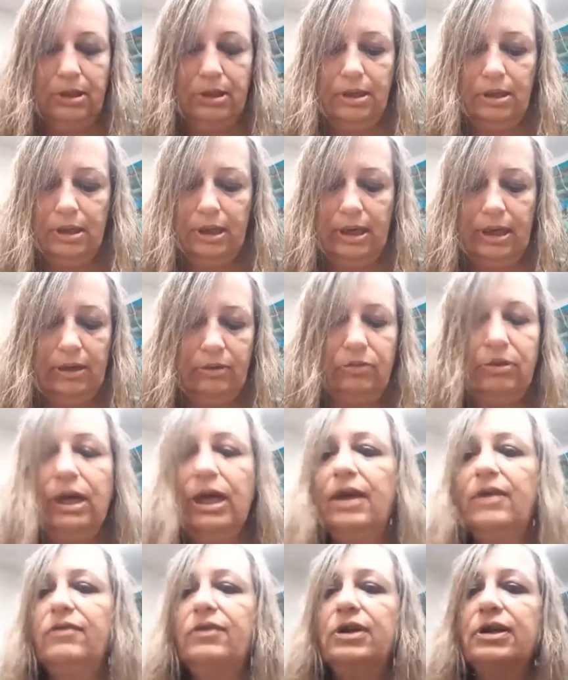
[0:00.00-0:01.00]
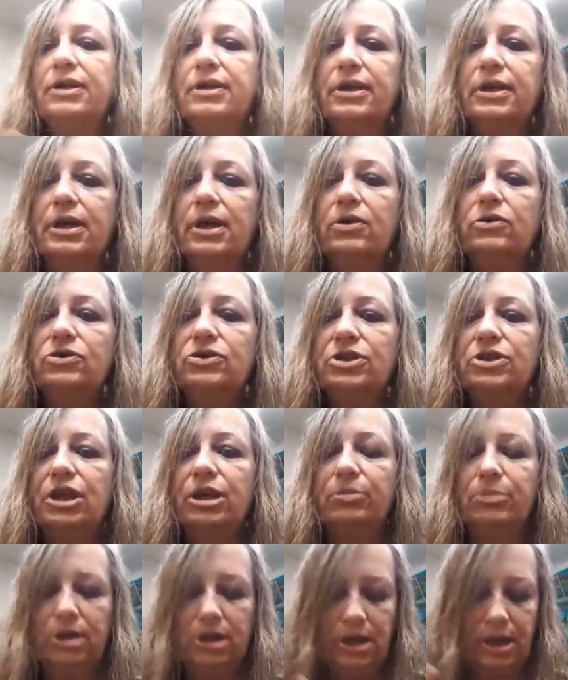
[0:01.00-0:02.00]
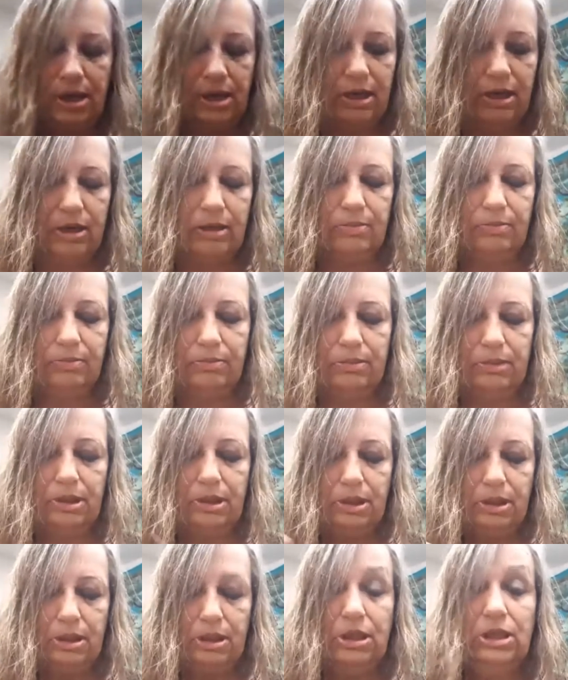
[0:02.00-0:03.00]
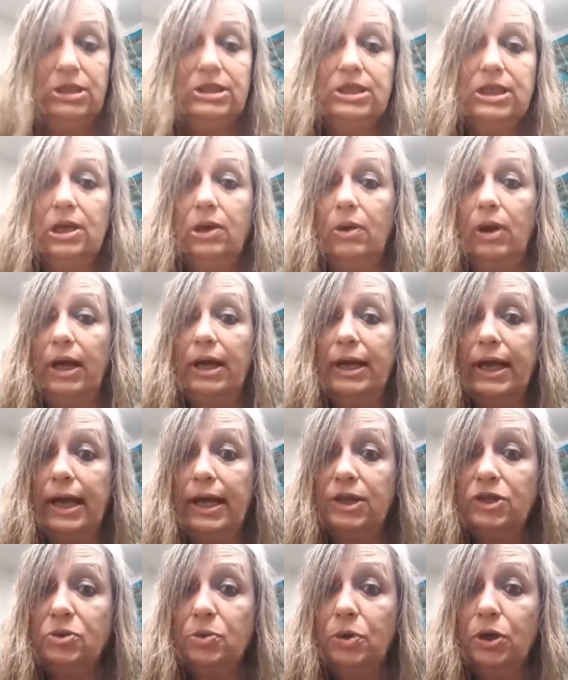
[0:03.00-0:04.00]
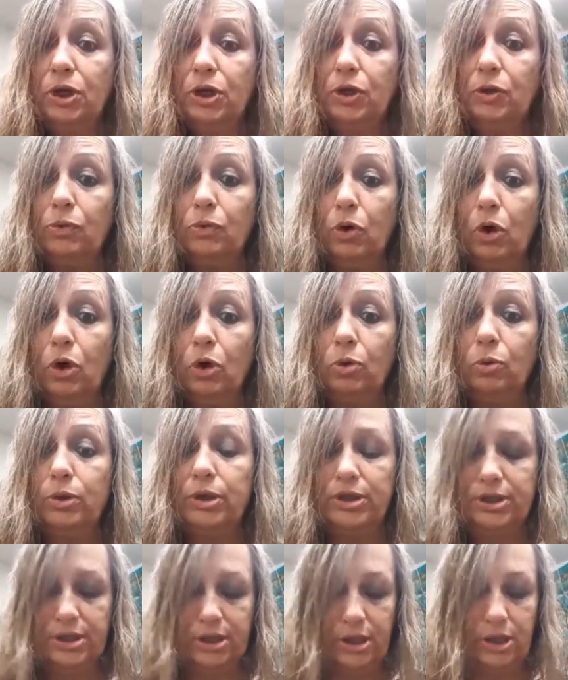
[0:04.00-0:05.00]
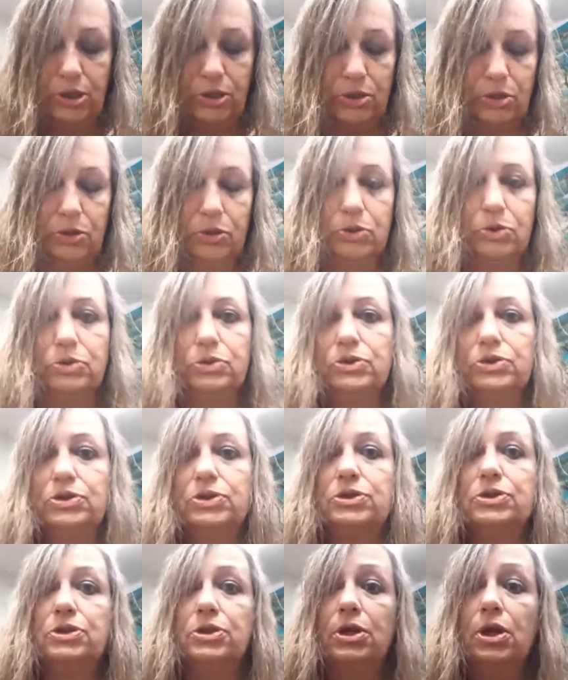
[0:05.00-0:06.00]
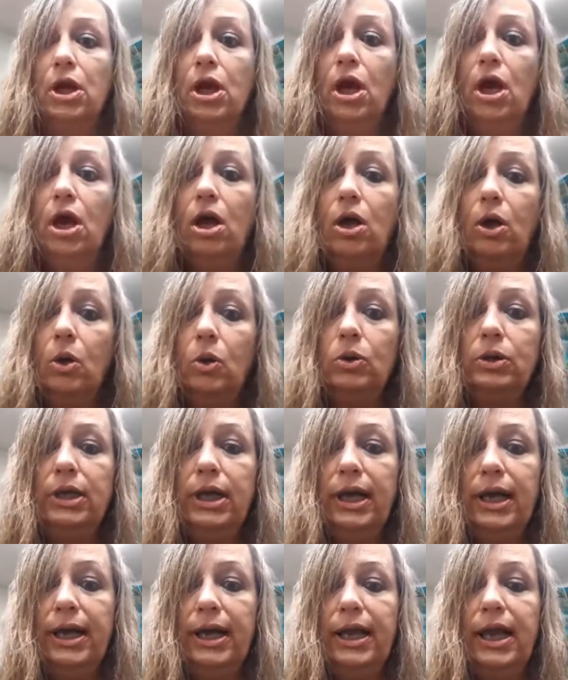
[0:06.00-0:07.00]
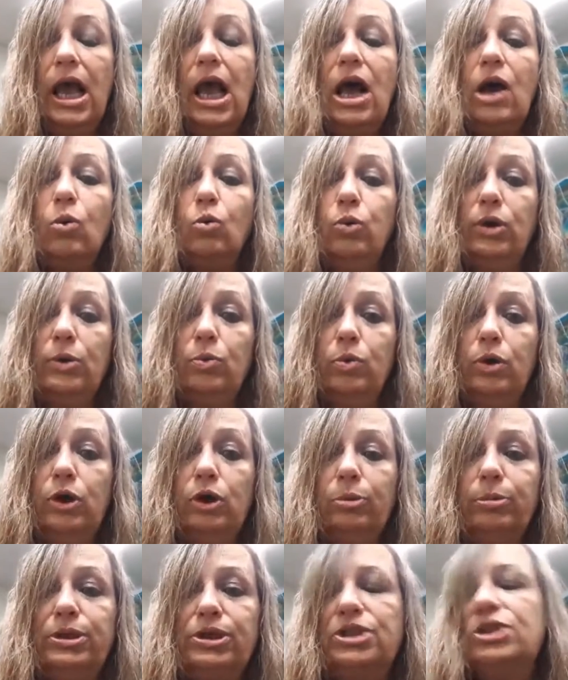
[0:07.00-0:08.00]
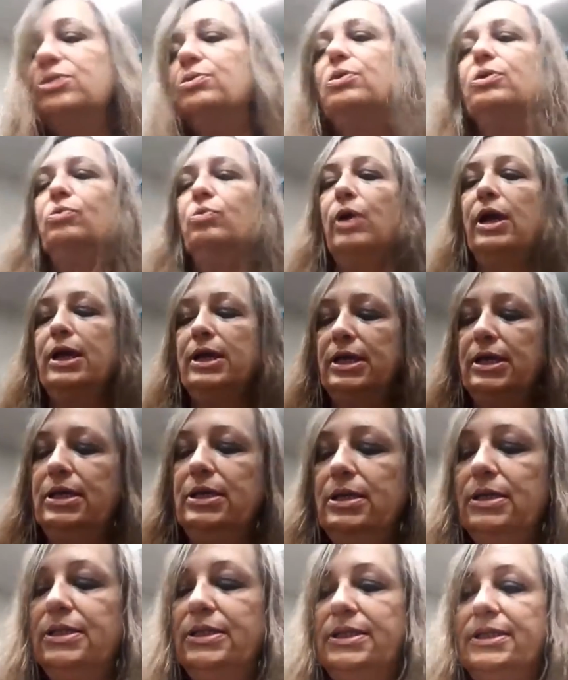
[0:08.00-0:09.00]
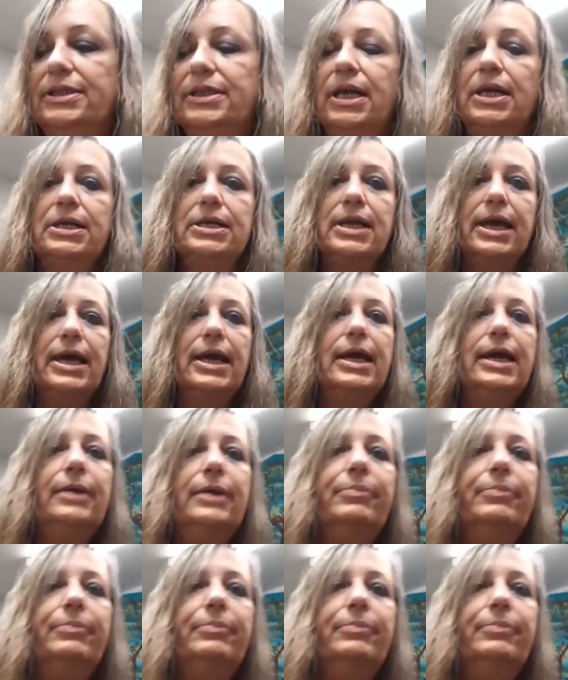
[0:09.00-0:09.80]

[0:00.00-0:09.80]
I don't have anything else coming up, so I guess we're going to roll with those. Okay, we will be doing Reiki this Sunday,